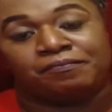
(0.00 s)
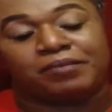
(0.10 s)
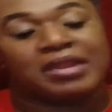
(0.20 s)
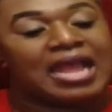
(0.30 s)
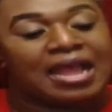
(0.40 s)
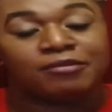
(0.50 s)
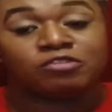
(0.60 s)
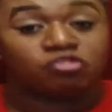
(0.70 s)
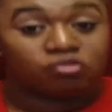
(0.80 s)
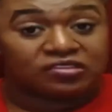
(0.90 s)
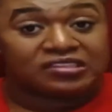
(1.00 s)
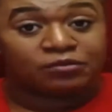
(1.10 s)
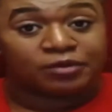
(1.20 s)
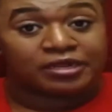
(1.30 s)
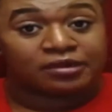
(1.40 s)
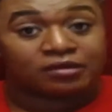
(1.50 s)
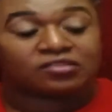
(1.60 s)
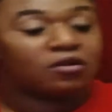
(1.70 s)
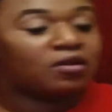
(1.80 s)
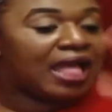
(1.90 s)
But I'm a juicy reader,
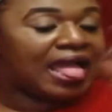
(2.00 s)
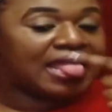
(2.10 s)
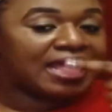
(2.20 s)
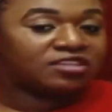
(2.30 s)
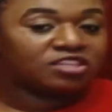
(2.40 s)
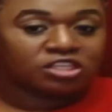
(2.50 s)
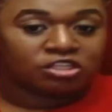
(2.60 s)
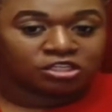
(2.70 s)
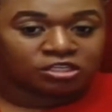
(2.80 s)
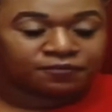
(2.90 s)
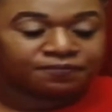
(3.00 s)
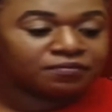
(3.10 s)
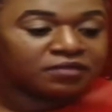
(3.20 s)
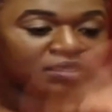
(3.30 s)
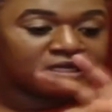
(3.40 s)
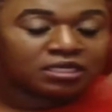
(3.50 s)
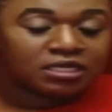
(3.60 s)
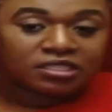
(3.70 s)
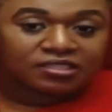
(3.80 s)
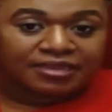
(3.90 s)
so I like to, you know,
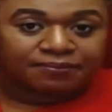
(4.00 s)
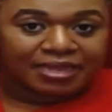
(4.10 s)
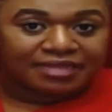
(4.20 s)
take my